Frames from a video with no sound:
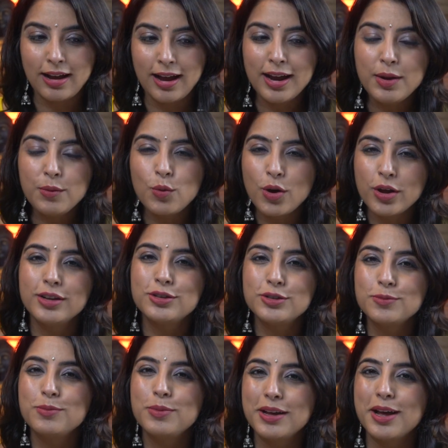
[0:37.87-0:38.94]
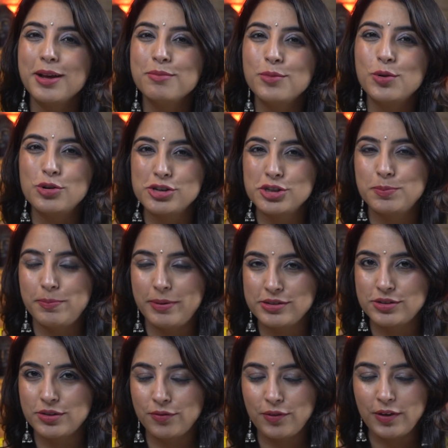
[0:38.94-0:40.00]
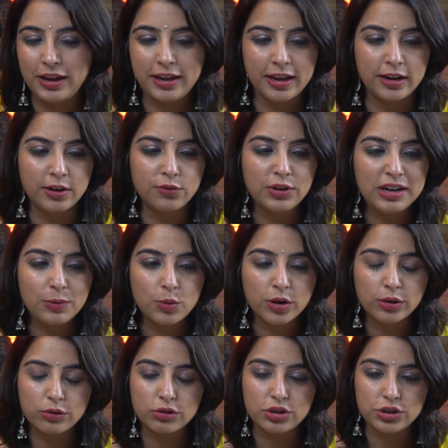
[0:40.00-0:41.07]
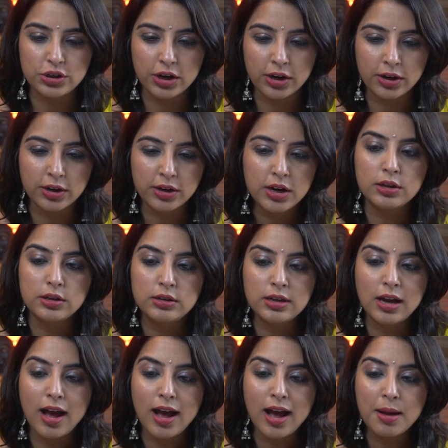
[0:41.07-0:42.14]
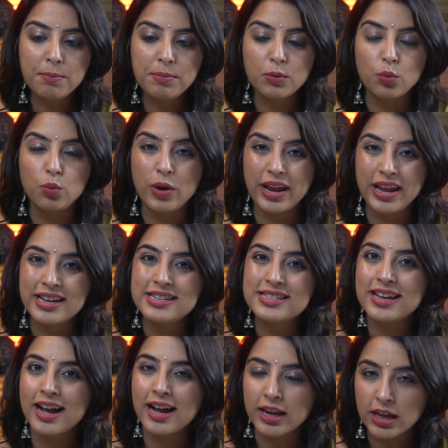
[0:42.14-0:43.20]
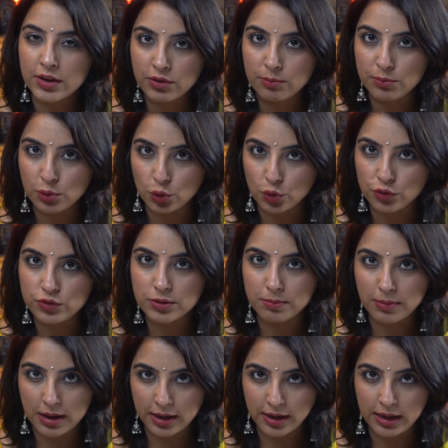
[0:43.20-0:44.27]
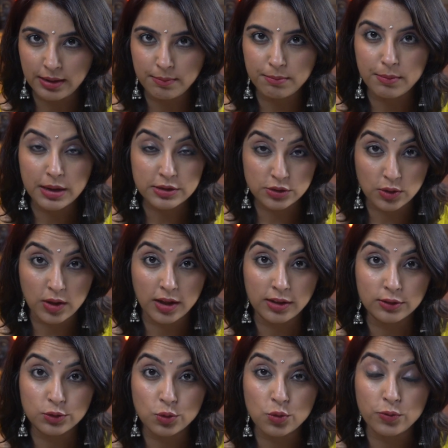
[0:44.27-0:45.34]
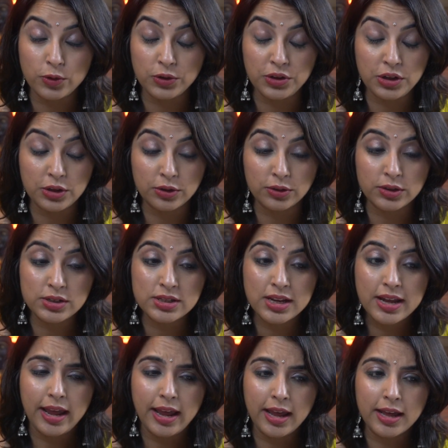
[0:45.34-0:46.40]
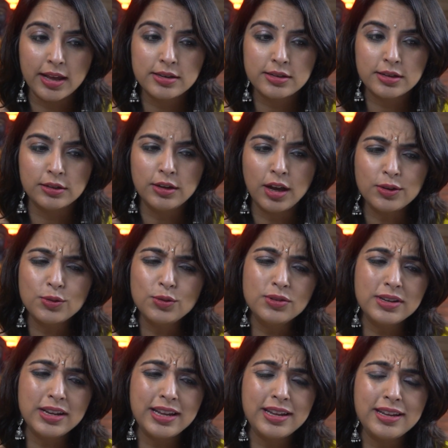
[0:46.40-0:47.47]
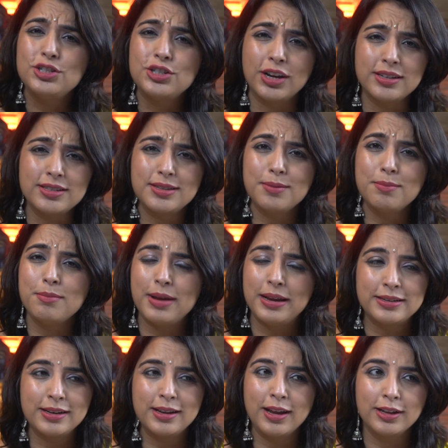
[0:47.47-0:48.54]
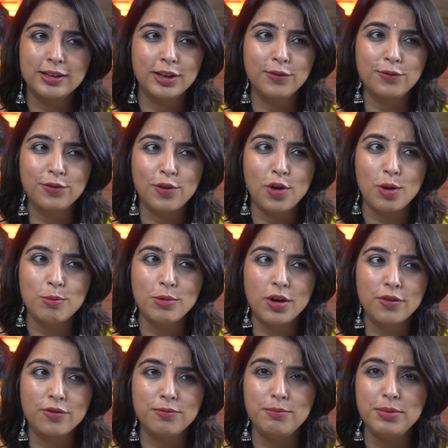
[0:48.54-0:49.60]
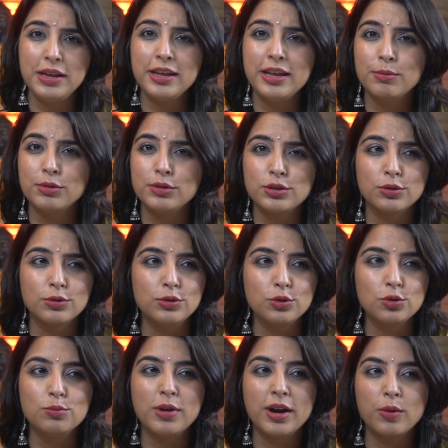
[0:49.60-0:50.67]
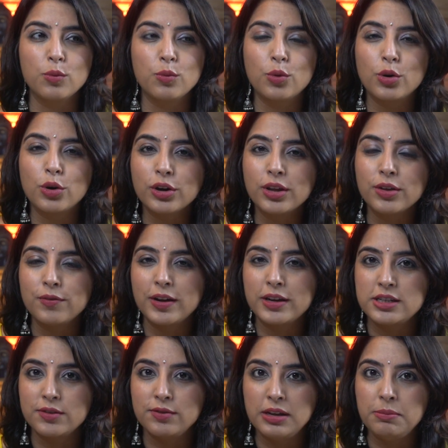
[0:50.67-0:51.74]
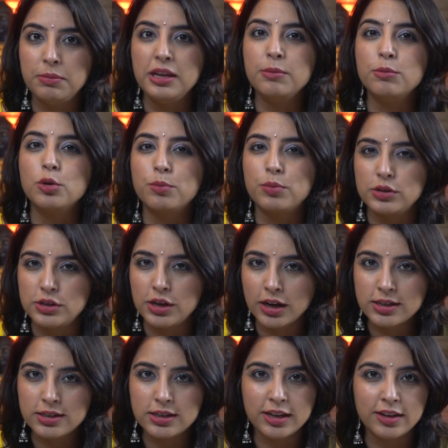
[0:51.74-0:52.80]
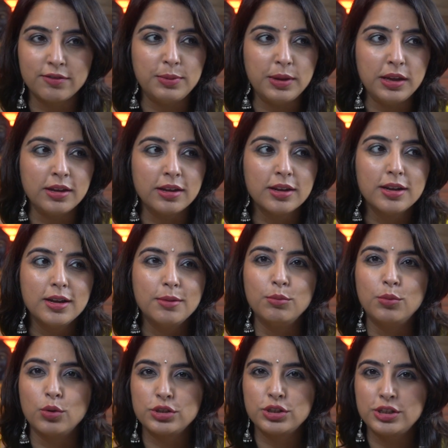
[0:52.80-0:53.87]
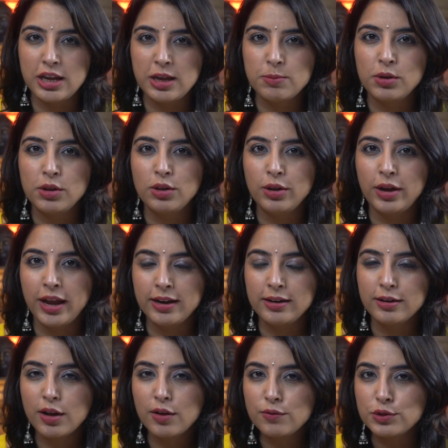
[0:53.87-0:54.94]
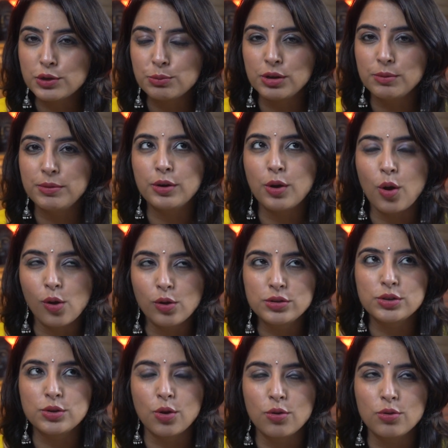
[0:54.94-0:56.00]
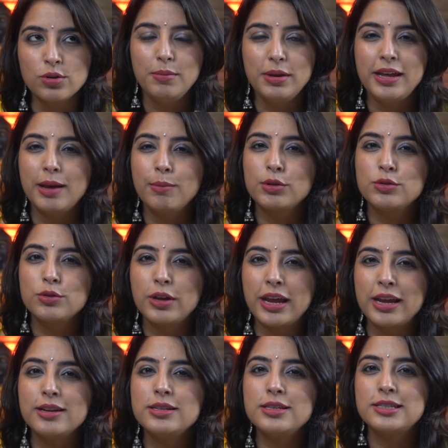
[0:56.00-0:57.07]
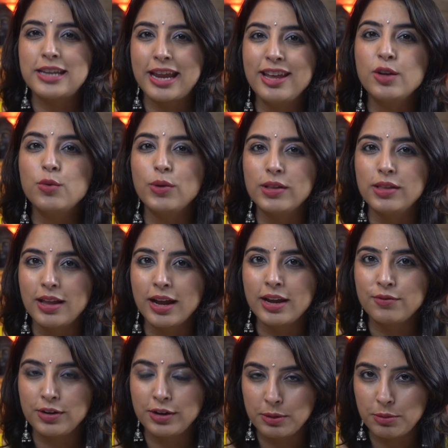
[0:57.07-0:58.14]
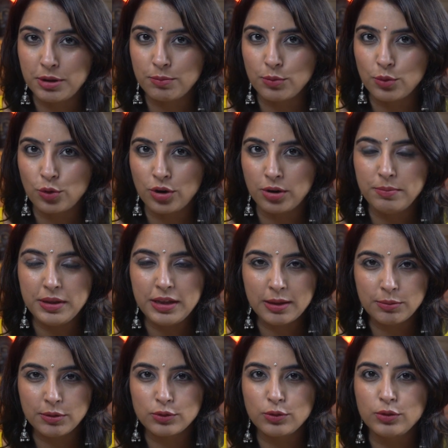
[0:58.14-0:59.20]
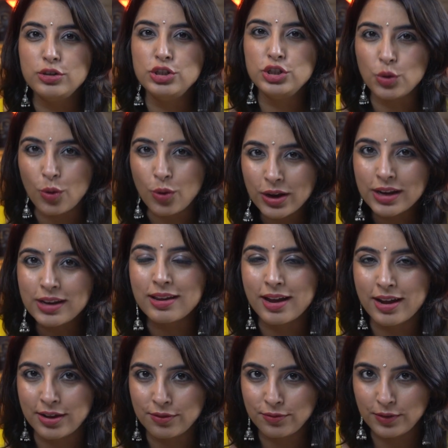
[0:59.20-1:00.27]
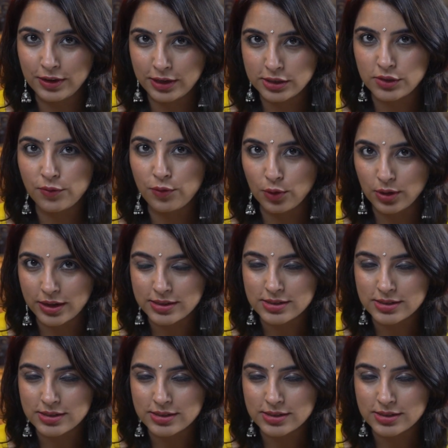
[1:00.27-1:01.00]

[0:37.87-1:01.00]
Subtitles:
I wanted to become more specific and I really wanted to share the top ways I have improved my mental health over the years. And not only just the mental health in form of being able to do my work effectively, being more productive, being more stable and comfortable, but also be able to get in sync with life a little bit more, be able to enjoy life in its fullest.